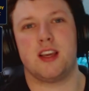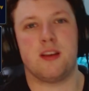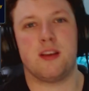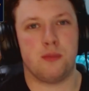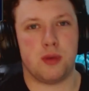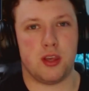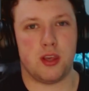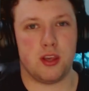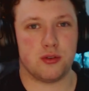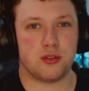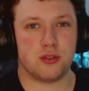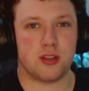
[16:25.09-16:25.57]
It
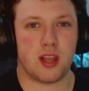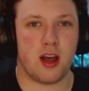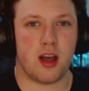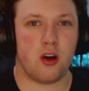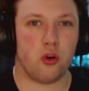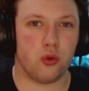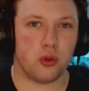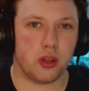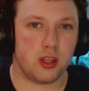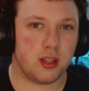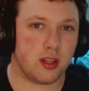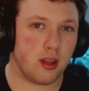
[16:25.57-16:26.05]
can be used
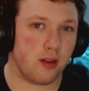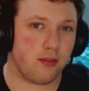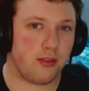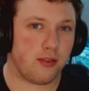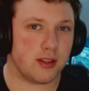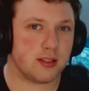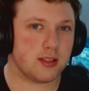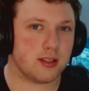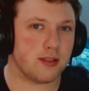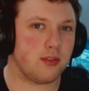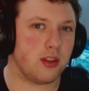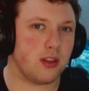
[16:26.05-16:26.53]
not only
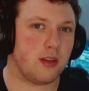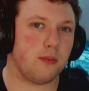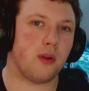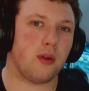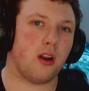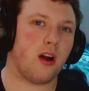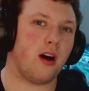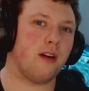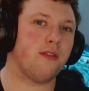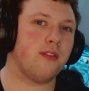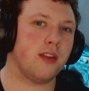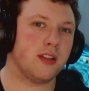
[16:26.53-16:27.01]
defensively,
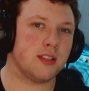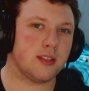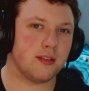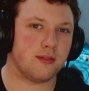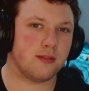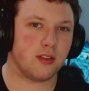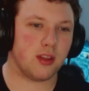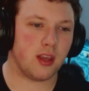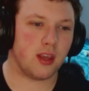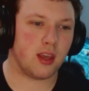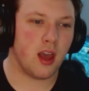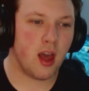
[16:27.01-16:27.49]
but
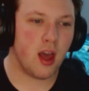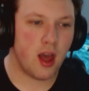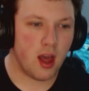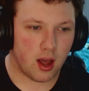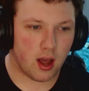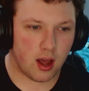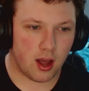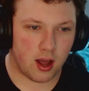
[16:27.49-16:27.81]
offensively.